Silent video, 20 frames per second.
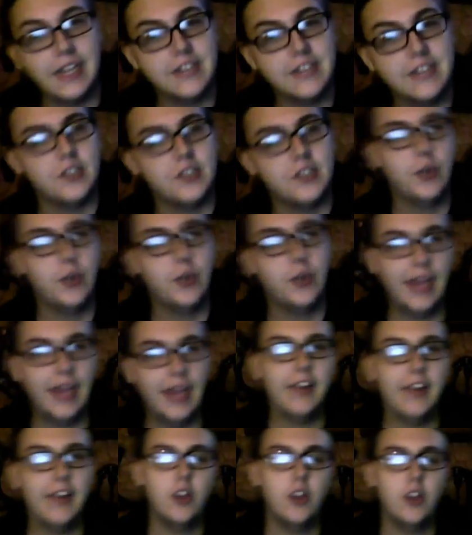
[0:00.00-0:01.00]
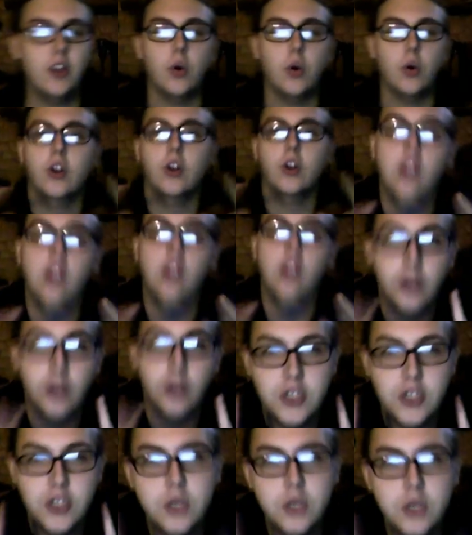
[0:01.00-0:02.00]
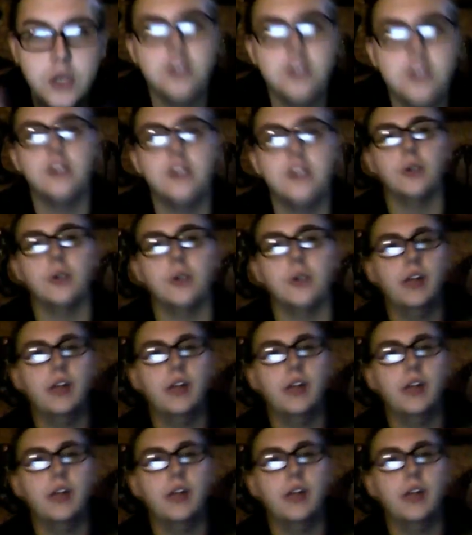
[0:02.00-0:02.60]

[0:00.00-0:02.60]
that you can do or you can choose to do.